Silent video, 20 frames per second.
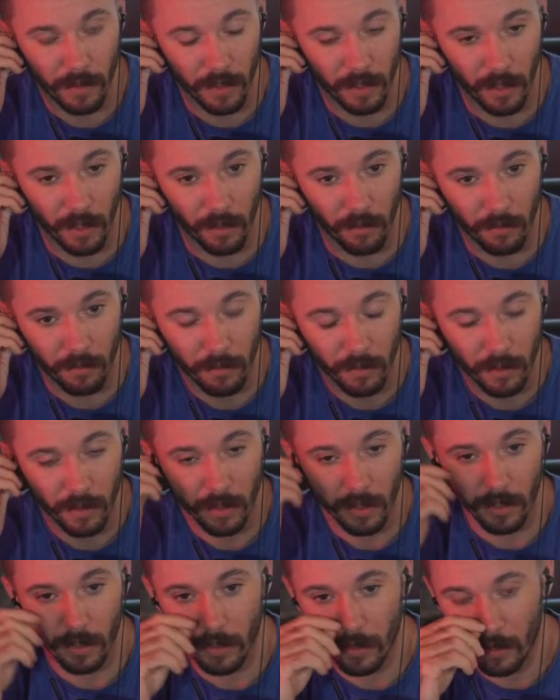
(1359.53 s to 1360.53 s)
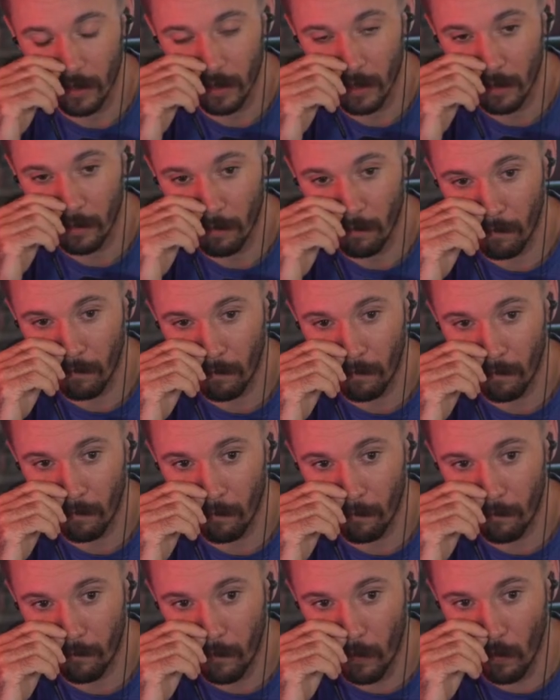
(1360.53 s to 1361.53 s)
You know,
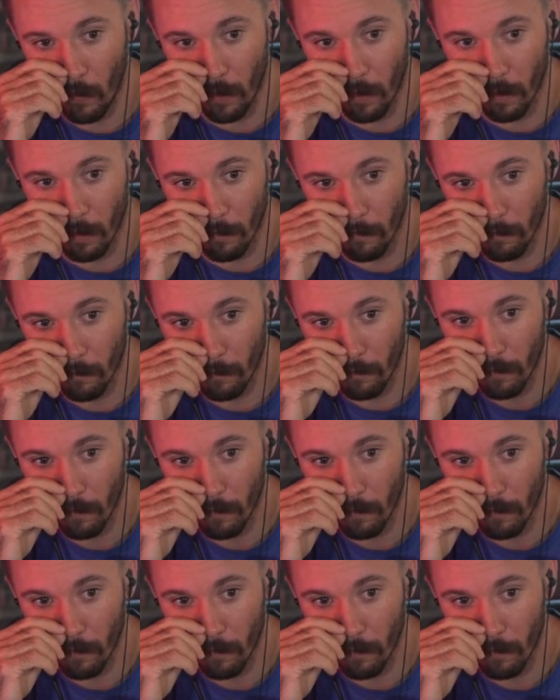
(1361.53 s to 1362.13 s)
and